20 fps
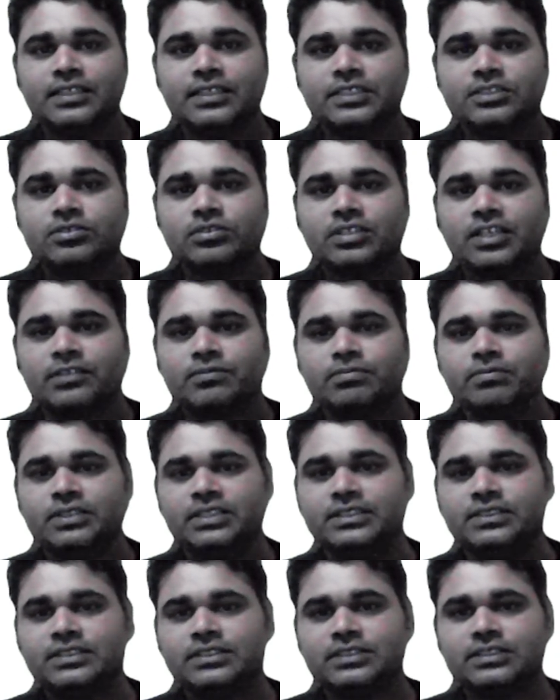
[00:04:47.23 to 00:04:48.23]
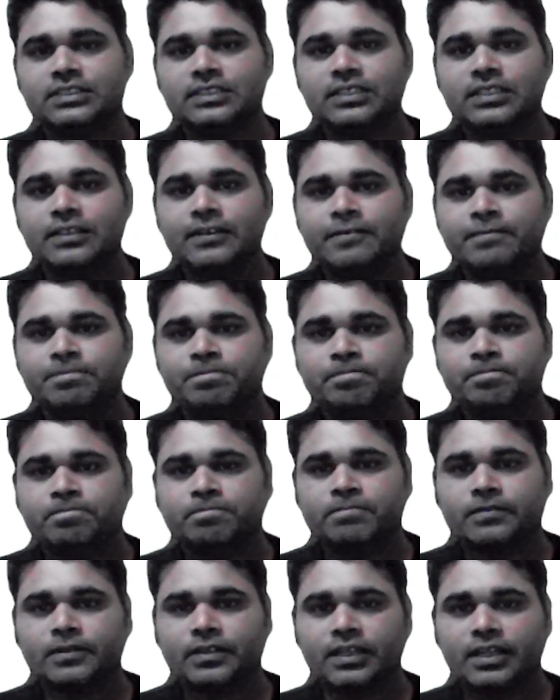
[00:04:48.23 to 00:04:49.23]
So that means
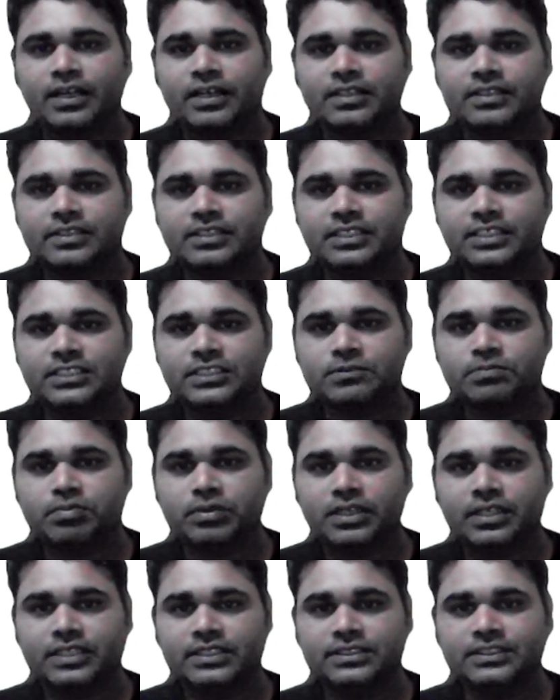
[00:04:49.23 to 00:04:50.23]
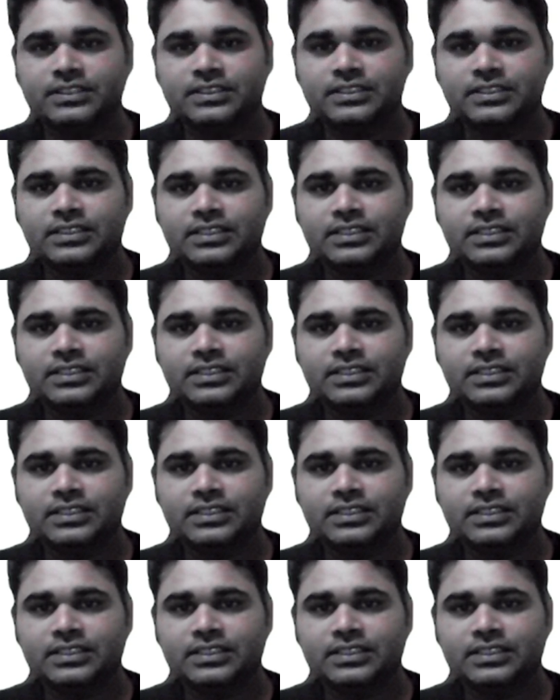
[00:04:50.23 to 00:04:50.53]
at this phase,